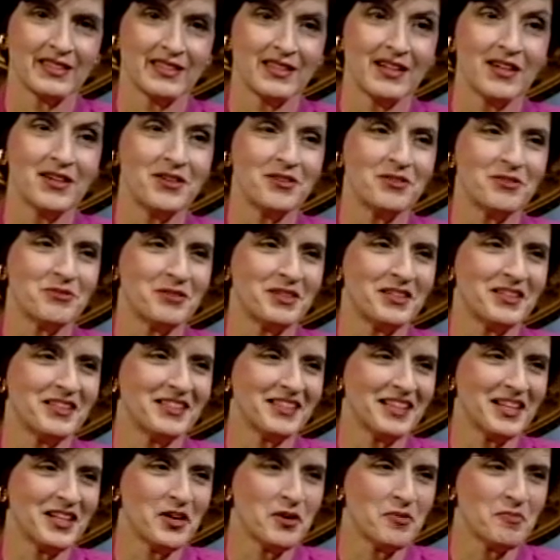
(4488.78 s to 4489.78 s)
Oh, well,
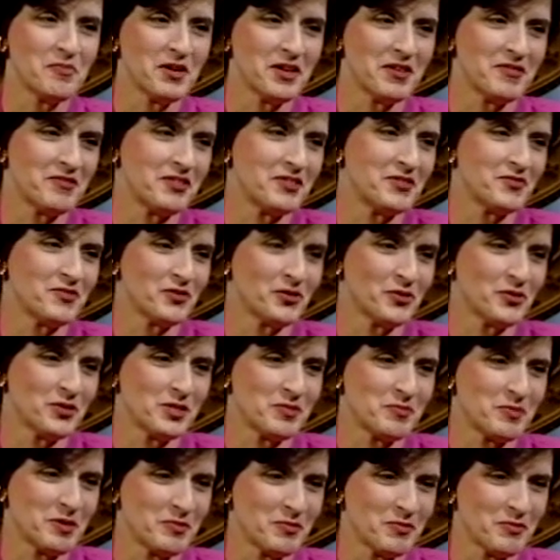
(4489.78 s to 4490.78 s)
I hope I've
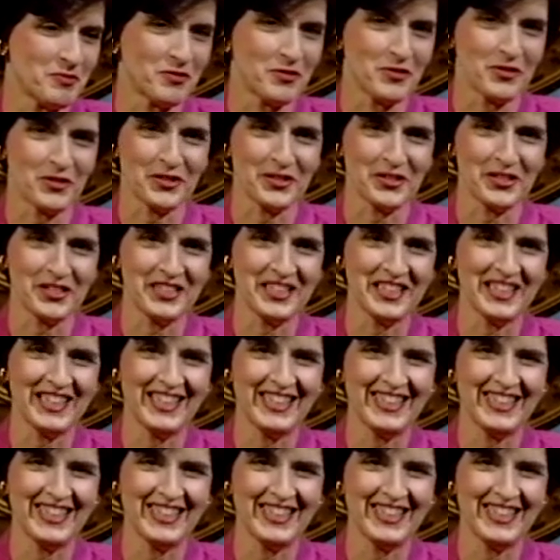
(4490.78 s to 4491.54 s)
influenced people for the good.